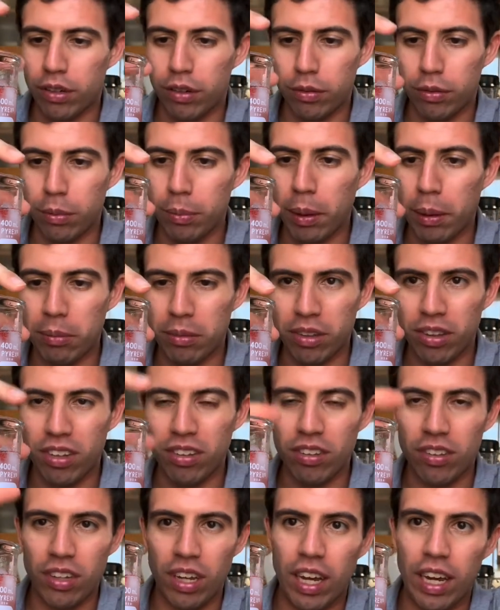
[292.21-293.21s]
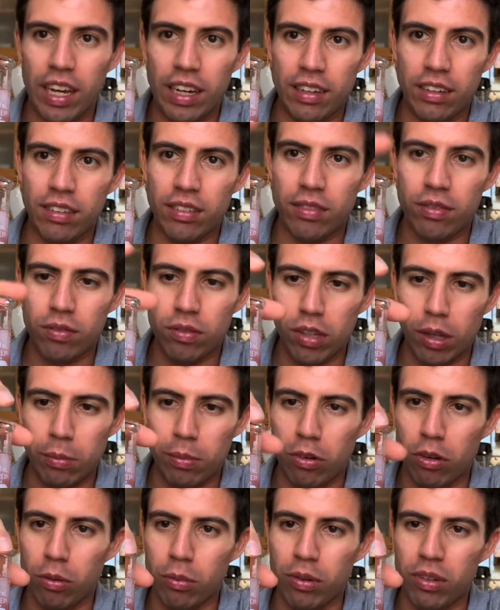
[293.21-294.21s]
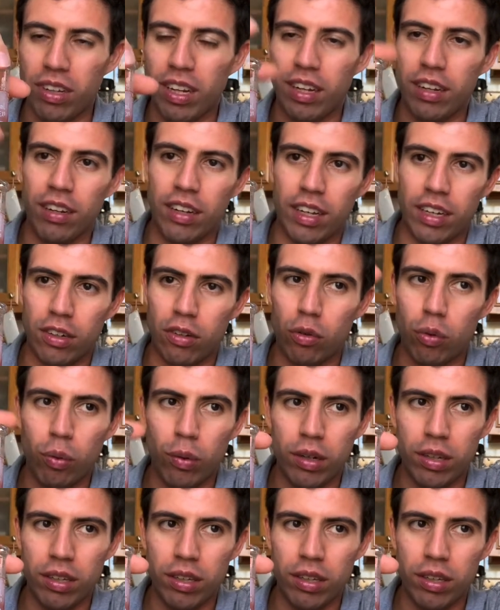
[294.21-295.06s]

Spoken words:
And remember, this temperature was at like it